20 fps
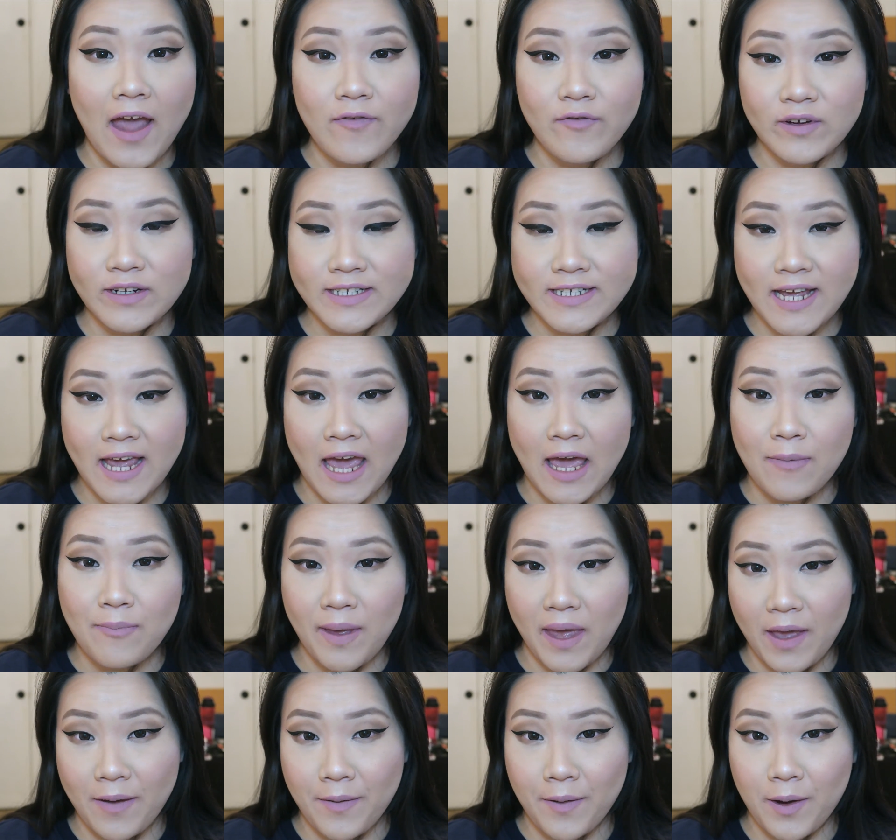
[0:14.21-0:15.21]

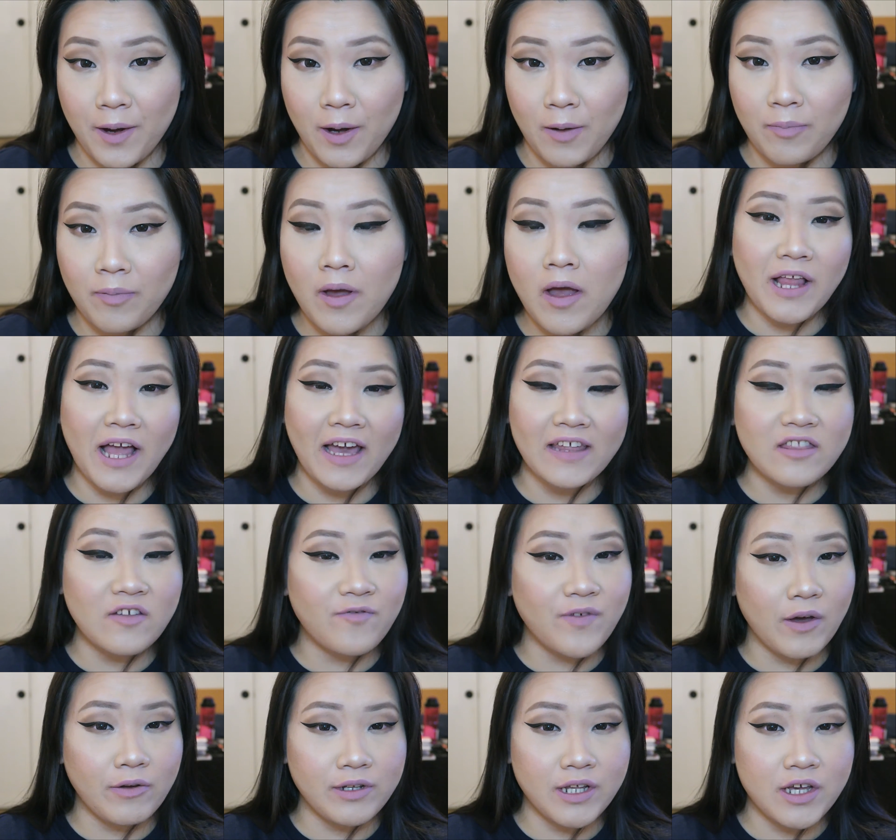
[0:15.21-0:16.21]
everyday makeup.
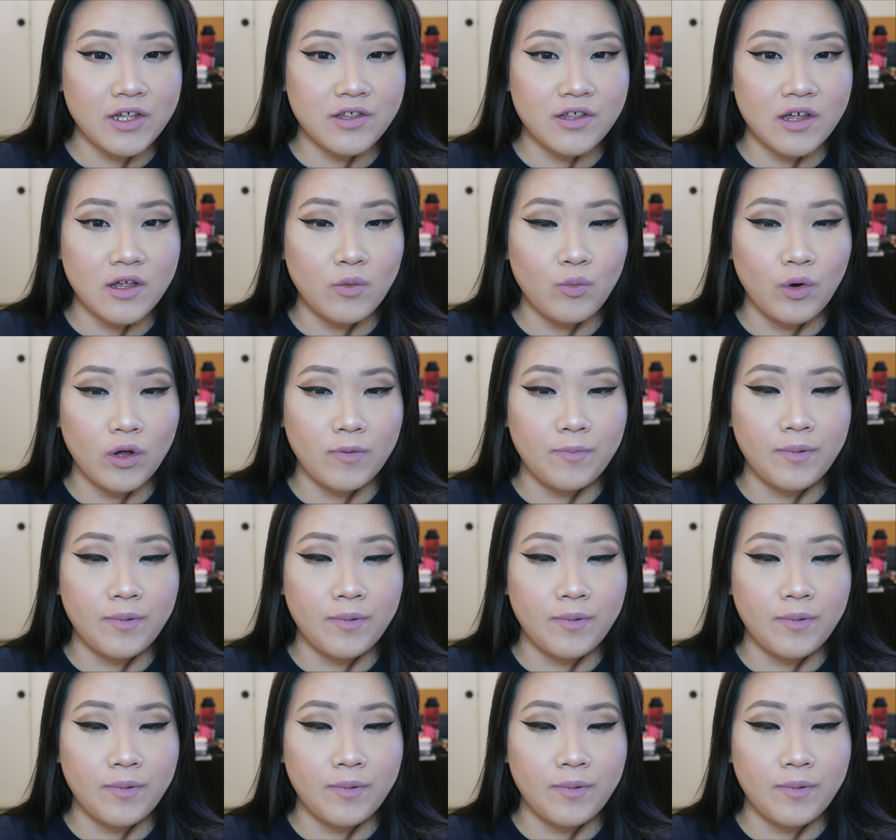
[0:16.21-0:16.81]
Applying the foundation